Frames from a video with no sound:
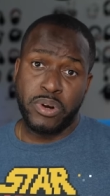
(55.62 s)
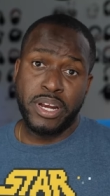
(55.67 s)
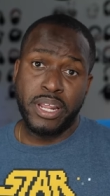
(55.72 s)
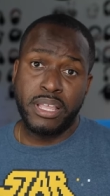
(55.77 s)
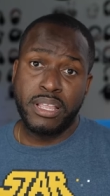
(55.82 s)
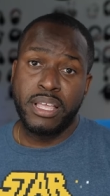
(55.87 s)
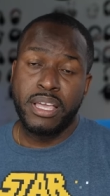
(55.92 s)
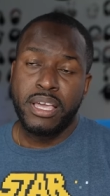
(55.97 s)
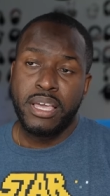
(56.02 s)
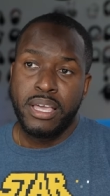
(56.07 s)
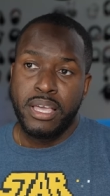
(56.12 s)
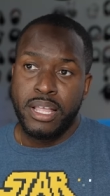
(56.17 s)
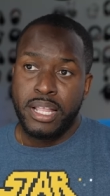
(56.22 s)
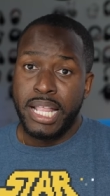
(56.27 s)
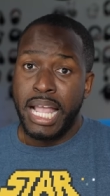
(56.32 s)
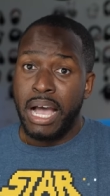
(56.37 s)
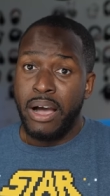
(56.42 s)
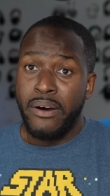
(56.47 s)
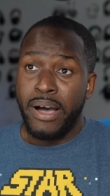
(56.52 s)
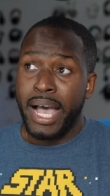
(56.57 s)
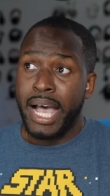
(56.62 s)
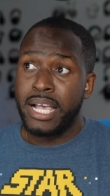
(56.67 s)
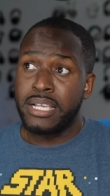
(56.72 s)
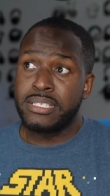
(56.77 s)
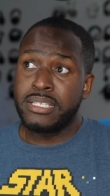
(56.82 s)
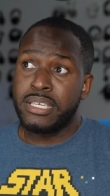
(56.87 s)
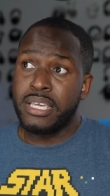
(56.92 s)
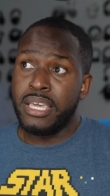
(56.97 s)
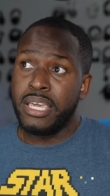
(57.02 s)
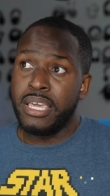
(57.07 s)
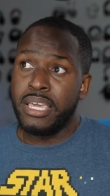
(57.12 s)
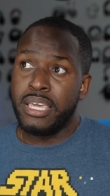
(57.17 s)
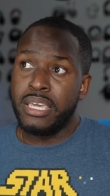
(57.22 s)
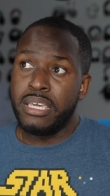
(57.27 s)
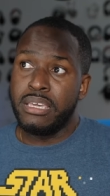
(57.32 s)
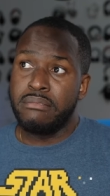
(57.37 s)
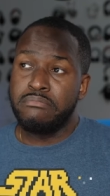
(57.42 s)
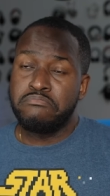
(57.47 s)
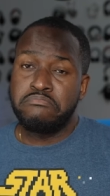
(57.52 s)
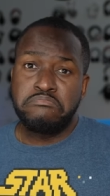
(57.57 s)
running. Now, as
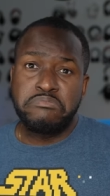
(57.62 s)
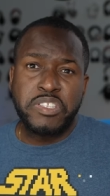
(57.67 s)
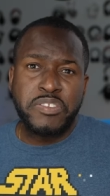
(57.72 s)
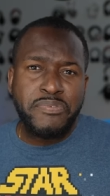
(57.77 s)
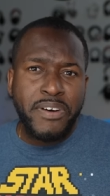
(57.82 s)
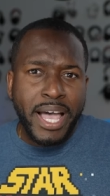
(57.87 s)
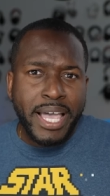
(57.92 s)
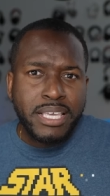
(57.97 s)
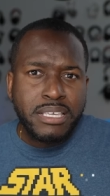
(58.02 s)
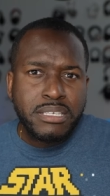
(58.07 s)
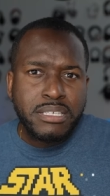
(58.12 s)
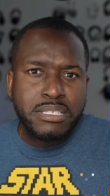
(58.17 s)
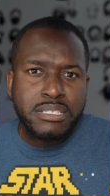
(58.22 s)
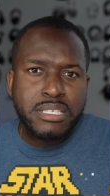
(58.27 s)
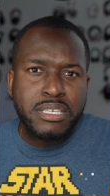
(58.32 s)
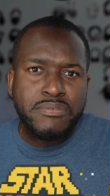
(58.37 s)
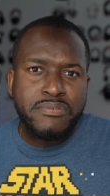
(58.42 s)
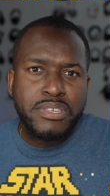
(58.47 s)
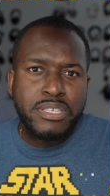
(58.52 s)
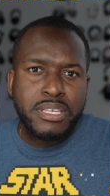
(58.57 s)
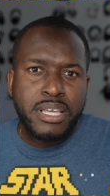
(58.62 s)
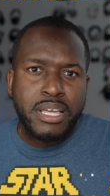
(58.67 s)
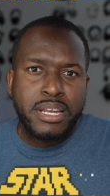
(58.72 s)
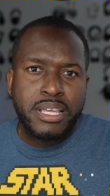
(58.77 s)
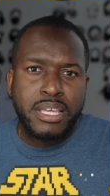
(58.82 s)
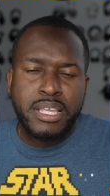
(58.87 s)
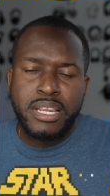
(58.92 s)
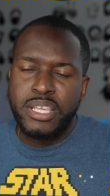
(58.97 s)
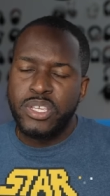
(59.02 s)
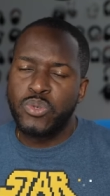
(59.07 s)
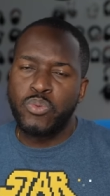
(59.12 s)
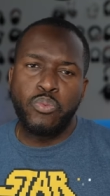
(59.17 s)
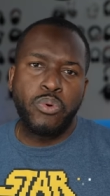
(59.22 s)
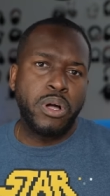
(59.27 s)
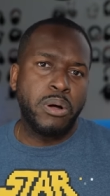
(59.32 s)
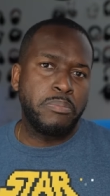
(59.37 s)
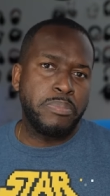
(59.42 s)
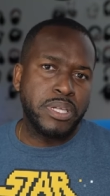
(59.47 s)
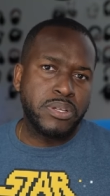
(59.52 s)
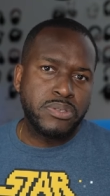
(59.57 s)
a device and TV set, it is
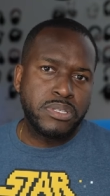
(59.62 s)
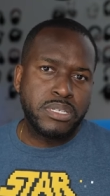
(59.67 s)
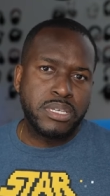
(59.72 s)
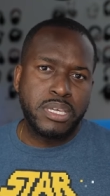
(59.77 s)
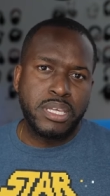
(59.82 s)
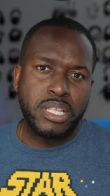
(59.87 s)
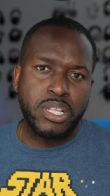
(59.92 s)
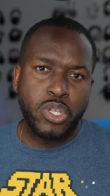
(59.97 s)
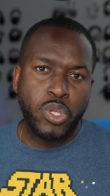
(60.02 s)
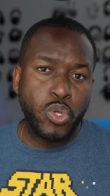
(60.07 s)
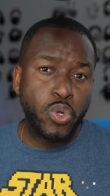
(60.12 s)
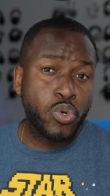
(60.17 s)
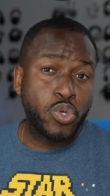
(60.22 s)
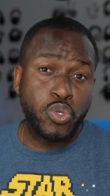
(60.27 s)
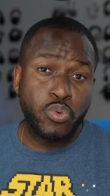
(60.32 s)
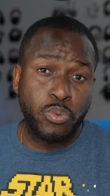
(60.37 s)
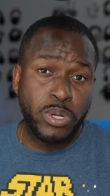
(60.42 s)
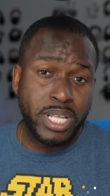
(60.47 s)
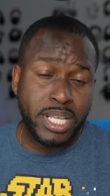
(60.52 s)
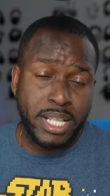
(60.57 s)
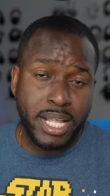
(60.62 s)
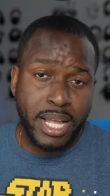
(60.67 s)
well built. It looks really